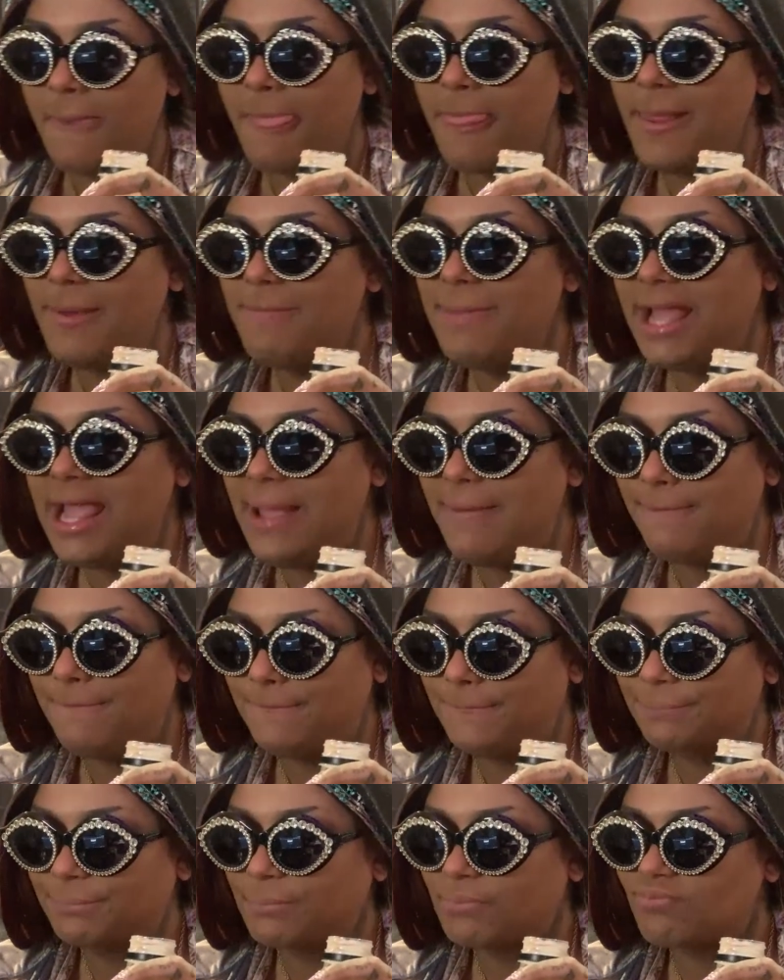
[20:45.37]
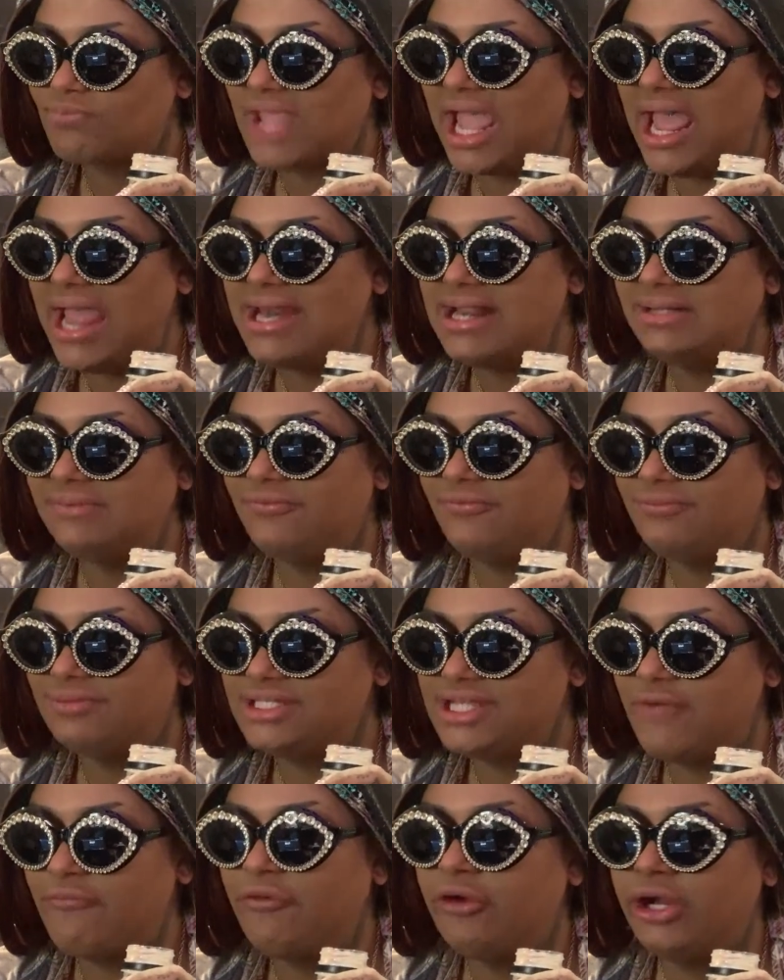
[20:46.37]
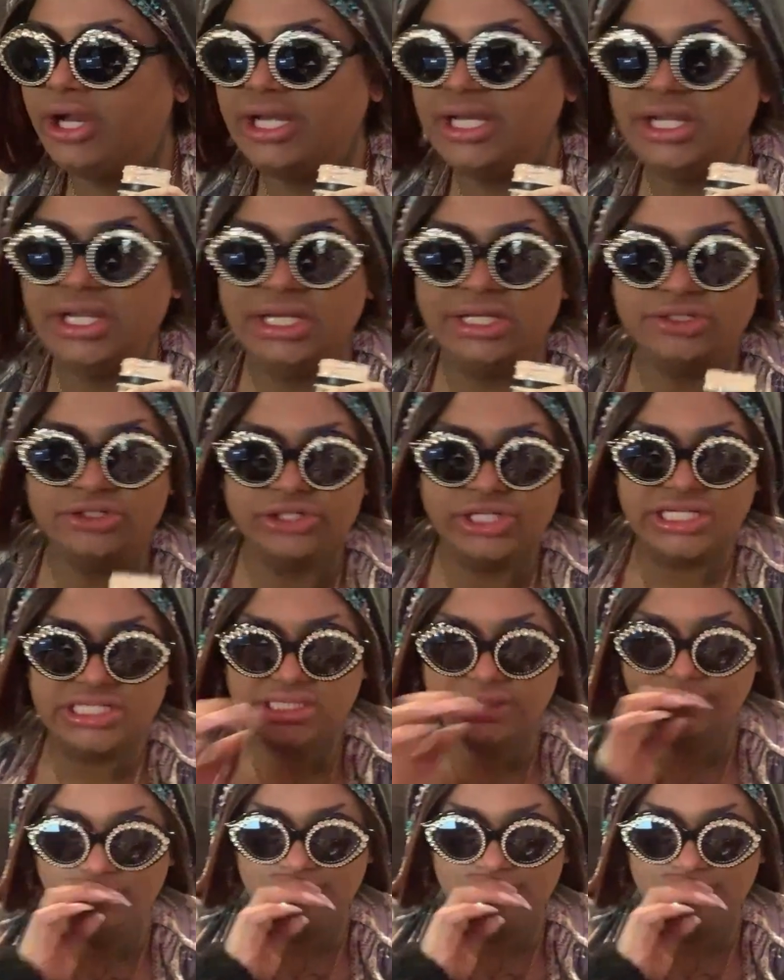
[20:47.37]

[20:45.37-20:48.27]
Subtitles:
But I didn't suffer any injuries.